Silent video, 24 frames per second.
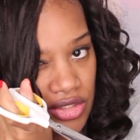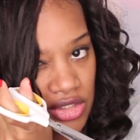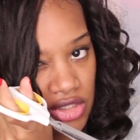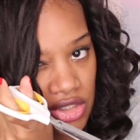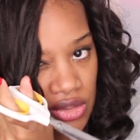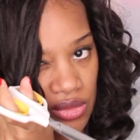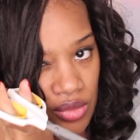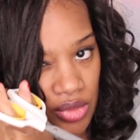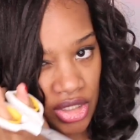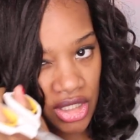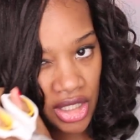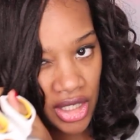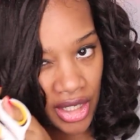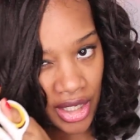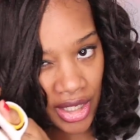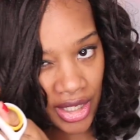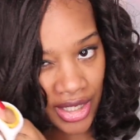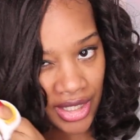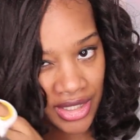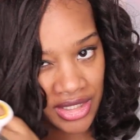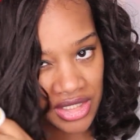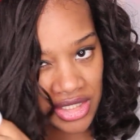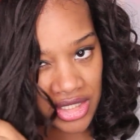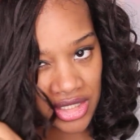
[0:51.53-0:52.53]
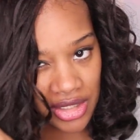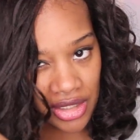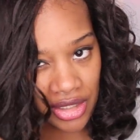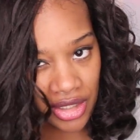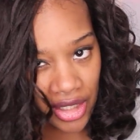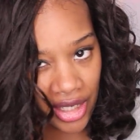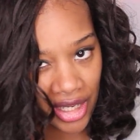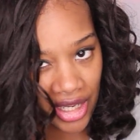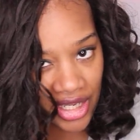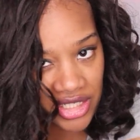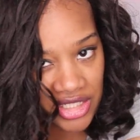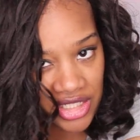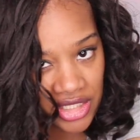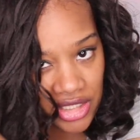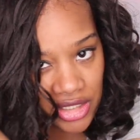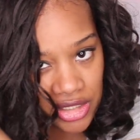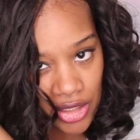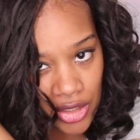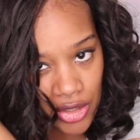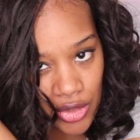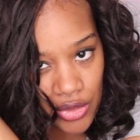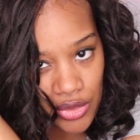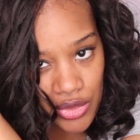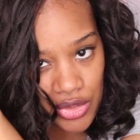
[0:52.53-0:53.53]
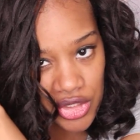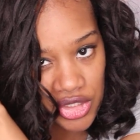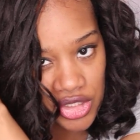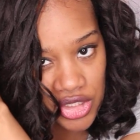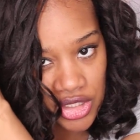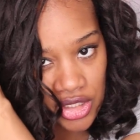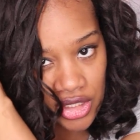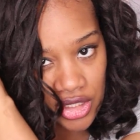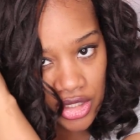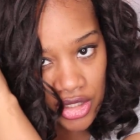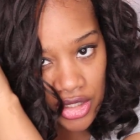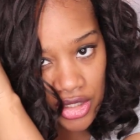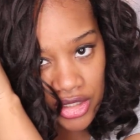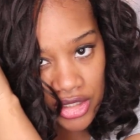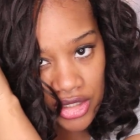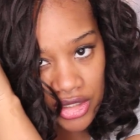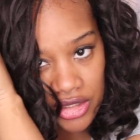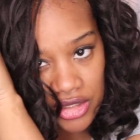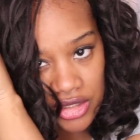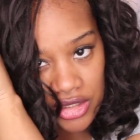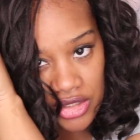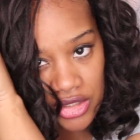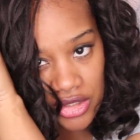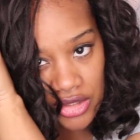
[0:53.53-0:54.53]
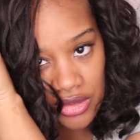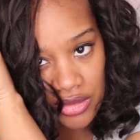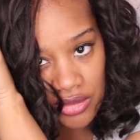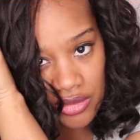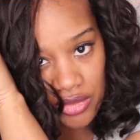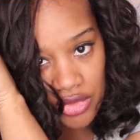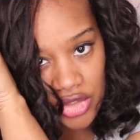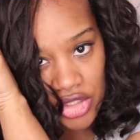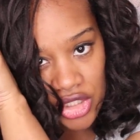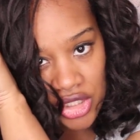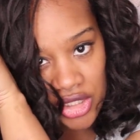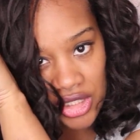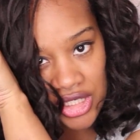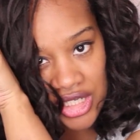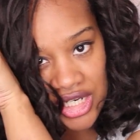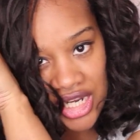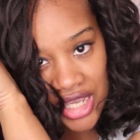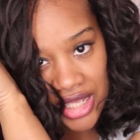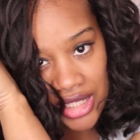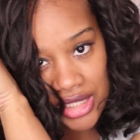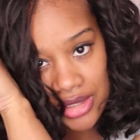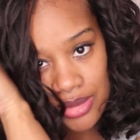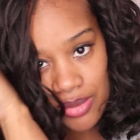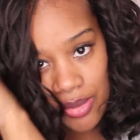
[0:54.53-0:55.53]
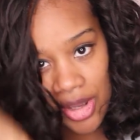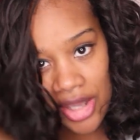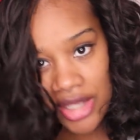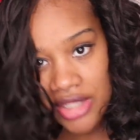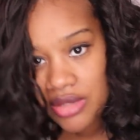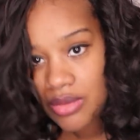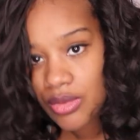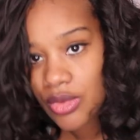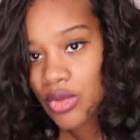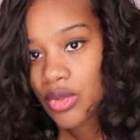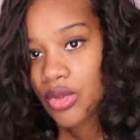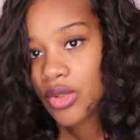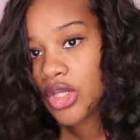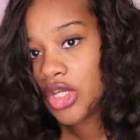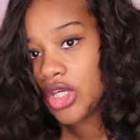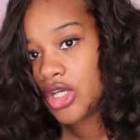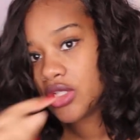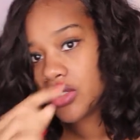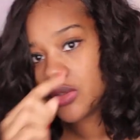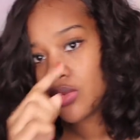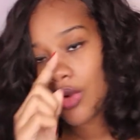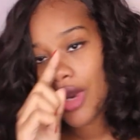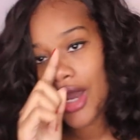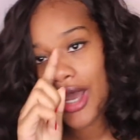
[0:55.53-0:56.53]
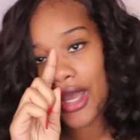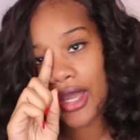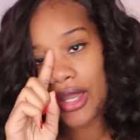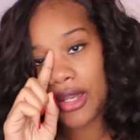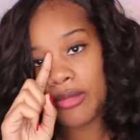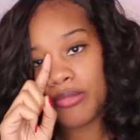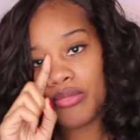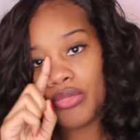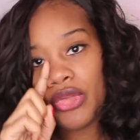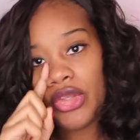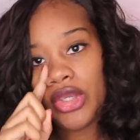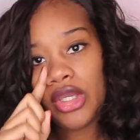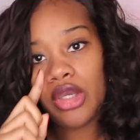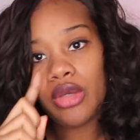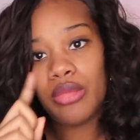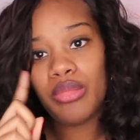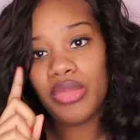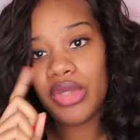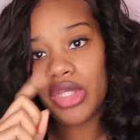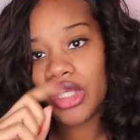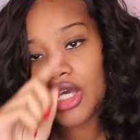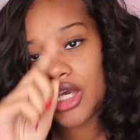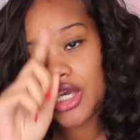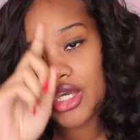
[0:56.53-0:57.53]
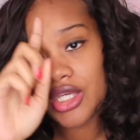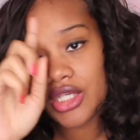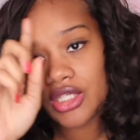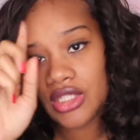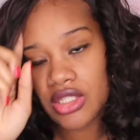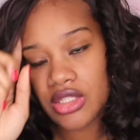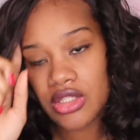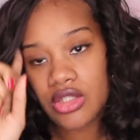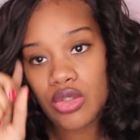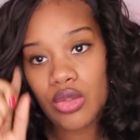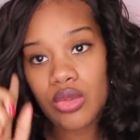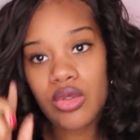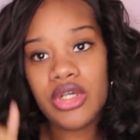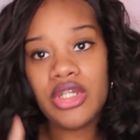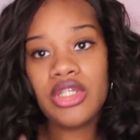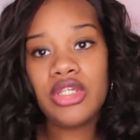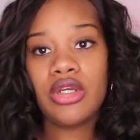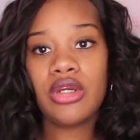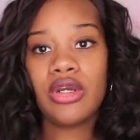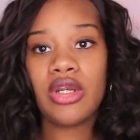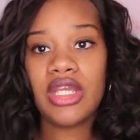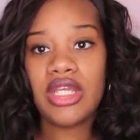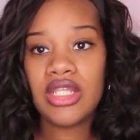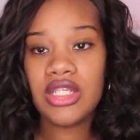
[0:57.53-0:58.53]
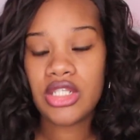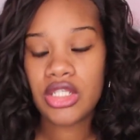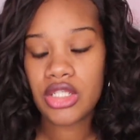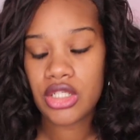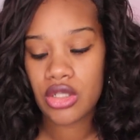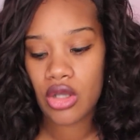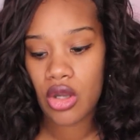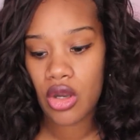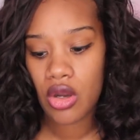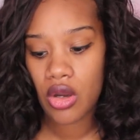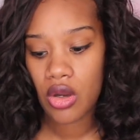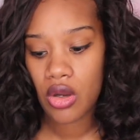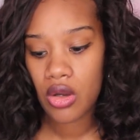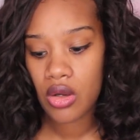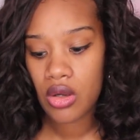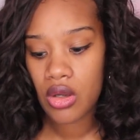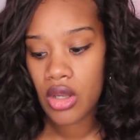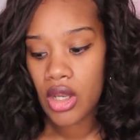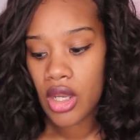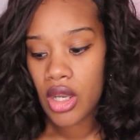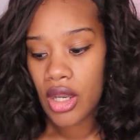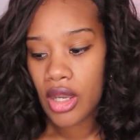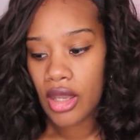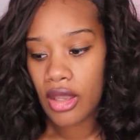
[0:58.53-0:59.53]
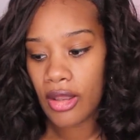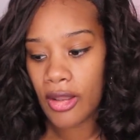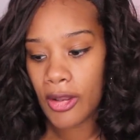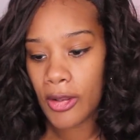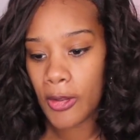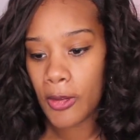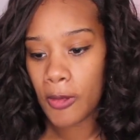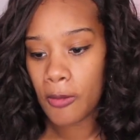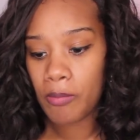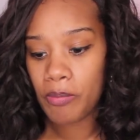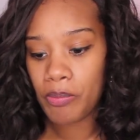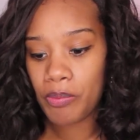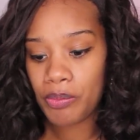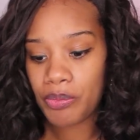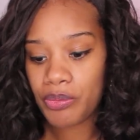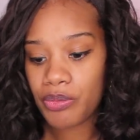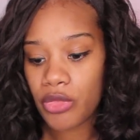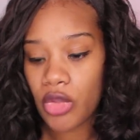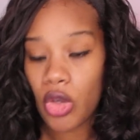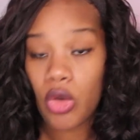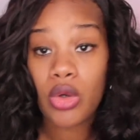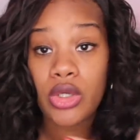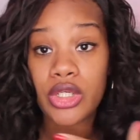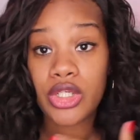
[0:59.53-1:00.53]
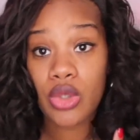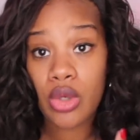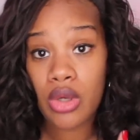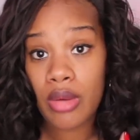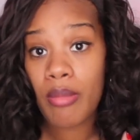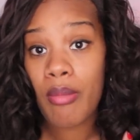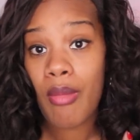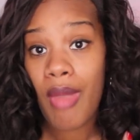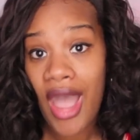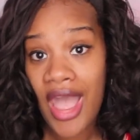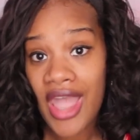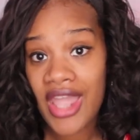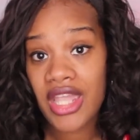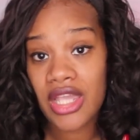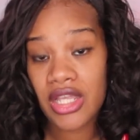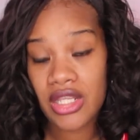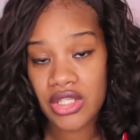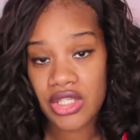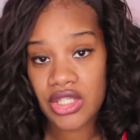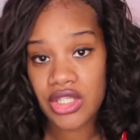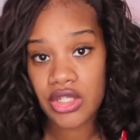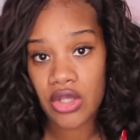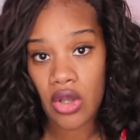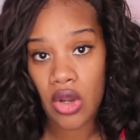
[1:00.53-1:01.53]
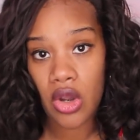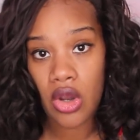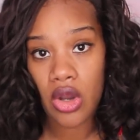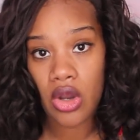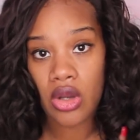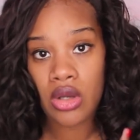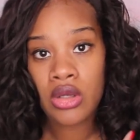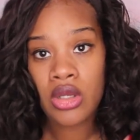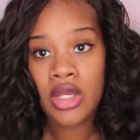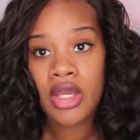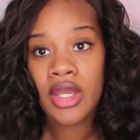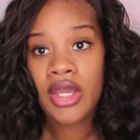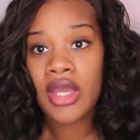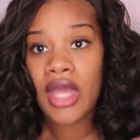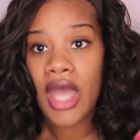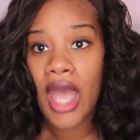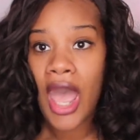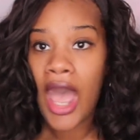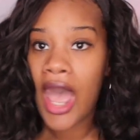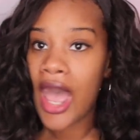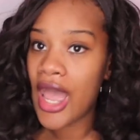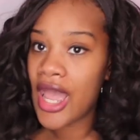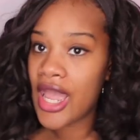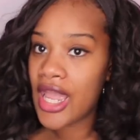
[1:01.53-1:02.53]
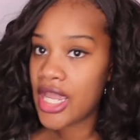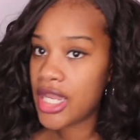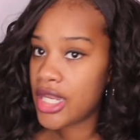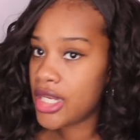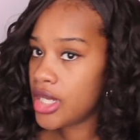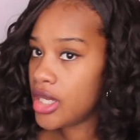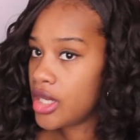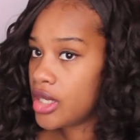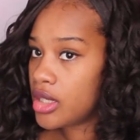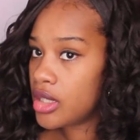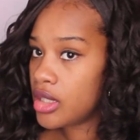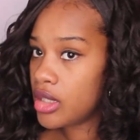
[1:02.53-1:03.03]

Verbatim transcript: to cut as close to the net as possible. Here's why. Because during your install, um, or during my install, I